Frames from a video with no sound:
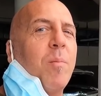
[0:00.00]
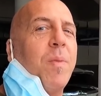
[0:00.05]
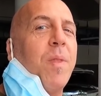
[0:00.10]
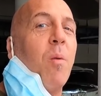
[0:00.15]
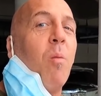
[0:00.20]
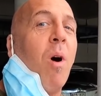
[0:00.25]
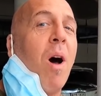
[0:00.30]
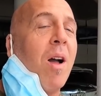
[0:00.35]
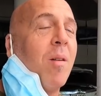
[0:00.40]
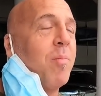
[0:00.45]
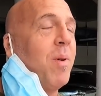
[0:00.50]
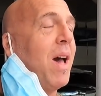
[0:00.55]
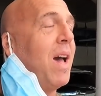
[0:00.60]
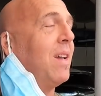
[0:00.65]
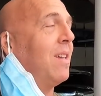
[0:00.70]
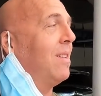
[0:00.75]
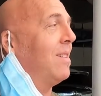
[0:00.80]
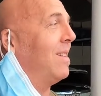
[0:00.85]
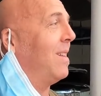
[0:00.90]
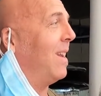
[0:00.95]
The walk
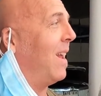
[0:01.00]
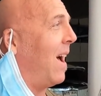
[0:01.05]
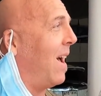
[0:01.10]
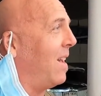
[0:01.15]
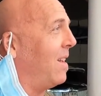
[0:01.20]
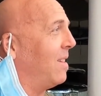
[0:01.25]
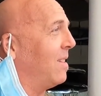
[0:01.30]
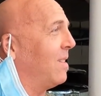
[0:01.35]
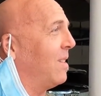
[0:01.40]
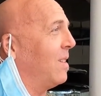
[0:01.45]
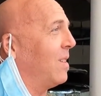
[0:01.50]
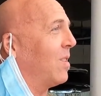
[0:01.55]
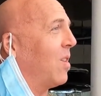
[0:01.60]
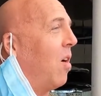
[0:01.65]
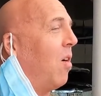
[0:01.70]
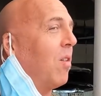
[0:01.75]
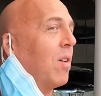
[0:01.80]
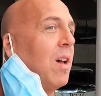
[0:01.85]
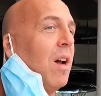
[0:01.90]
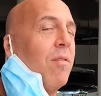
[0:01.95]
back is nice. It's
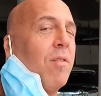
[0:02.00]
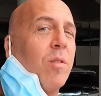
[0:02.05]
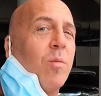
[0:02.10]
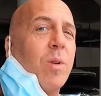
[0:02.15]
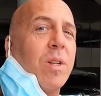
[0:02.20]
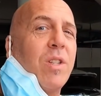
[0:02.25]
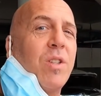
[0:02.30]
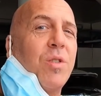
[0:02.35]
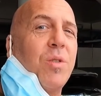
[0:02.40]
all covered with